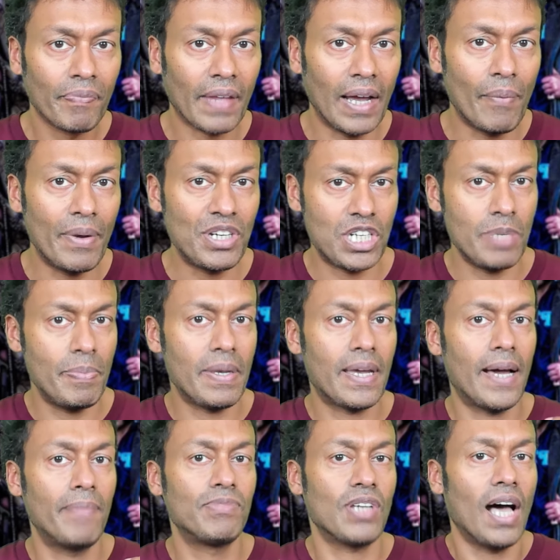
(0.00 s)
And when she
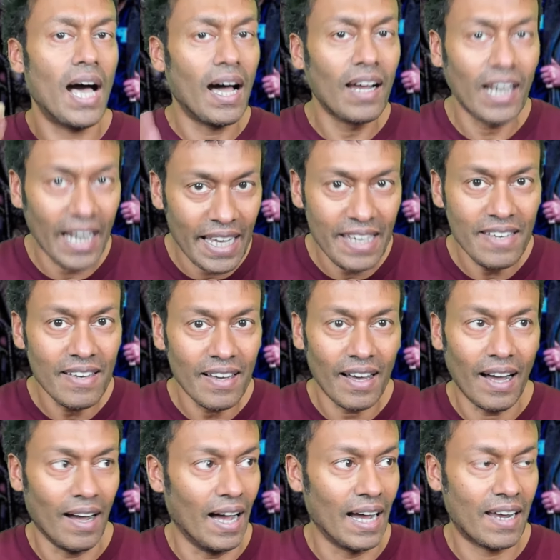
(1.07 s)
becomes ugly,
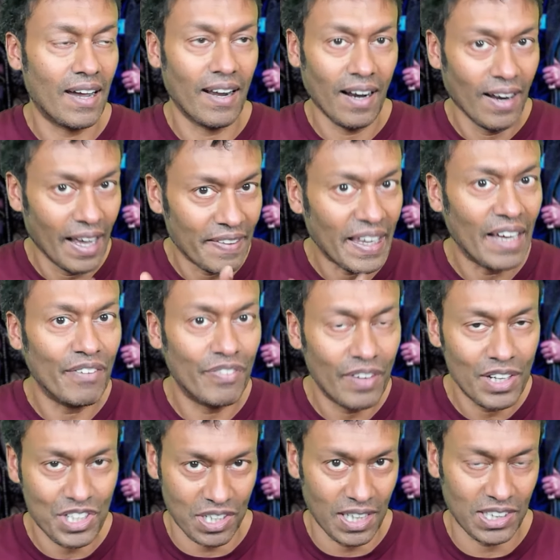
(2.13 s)
I kind of like that
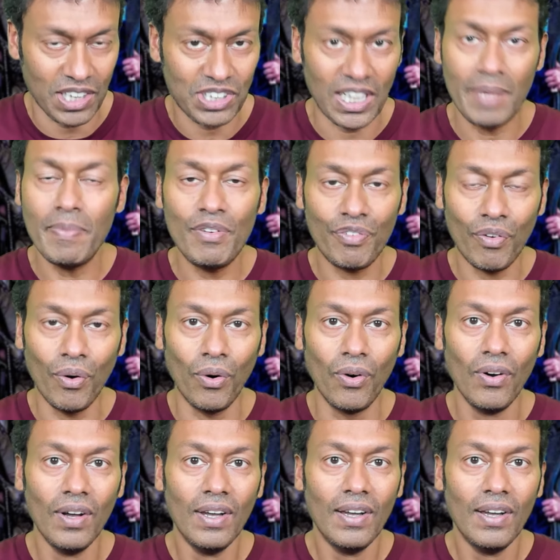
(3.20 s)
version, as I said before.